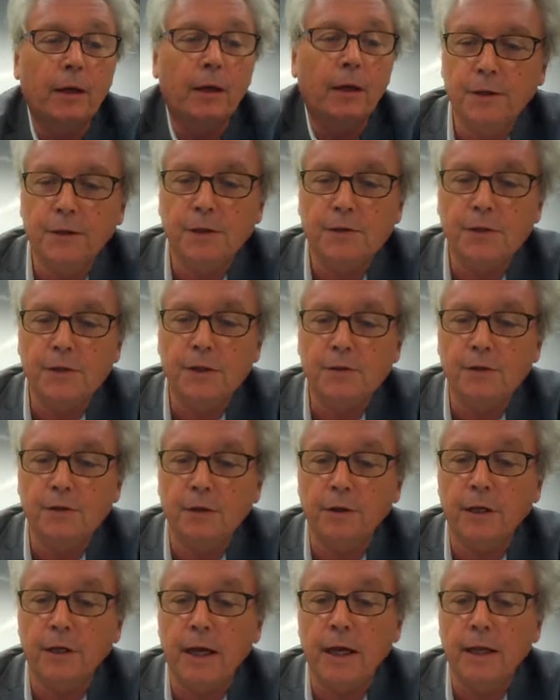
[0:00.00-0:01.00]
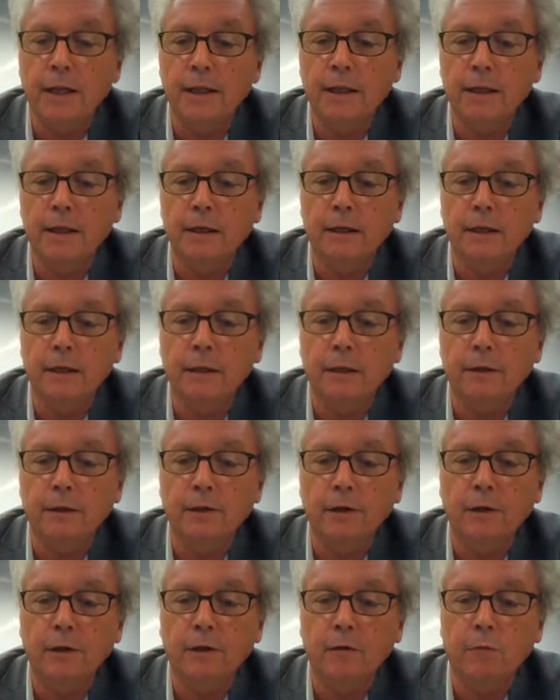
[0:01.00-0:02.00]
This is, again,
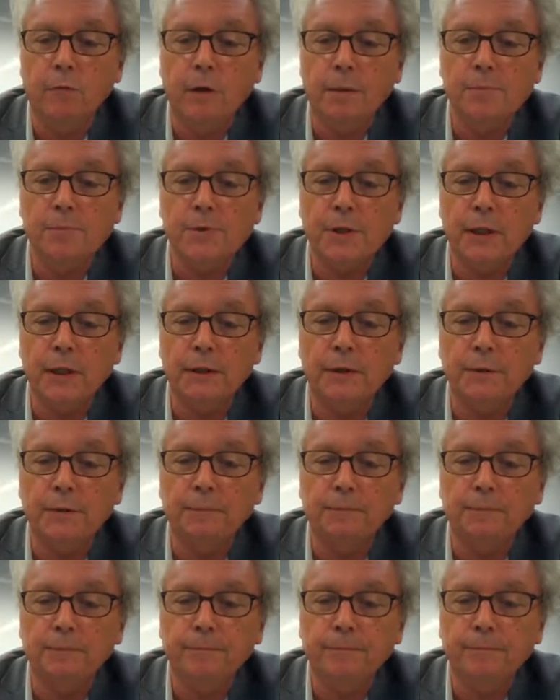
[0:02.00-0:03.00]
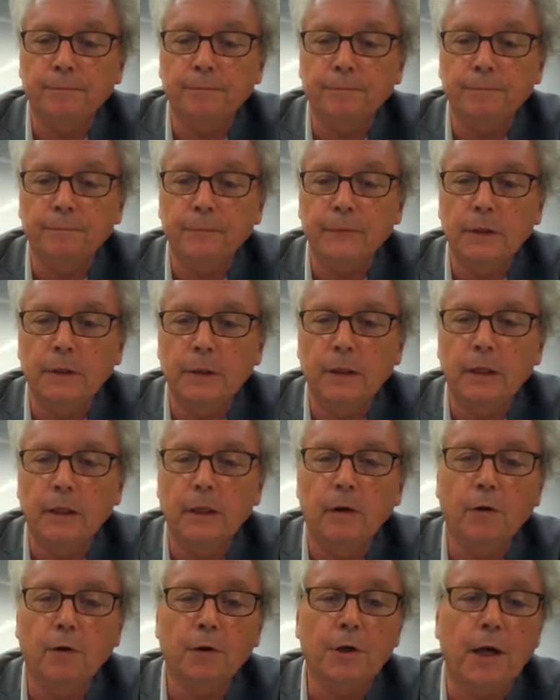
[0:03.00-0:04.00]
the website.
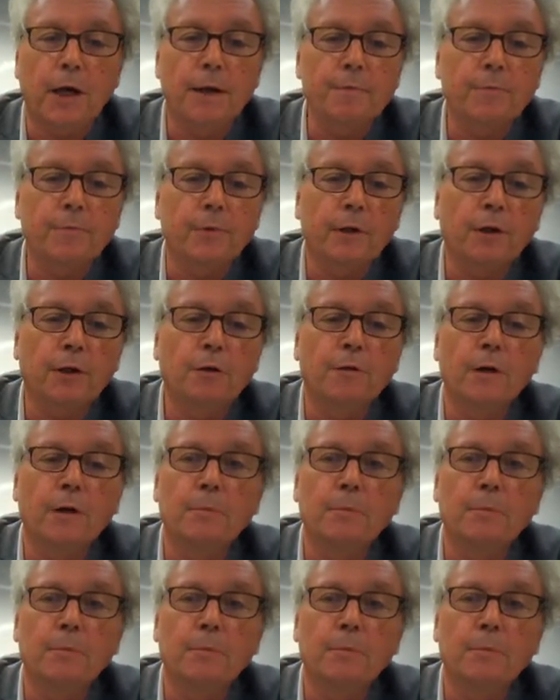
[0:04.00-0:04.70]
Okay, thank you very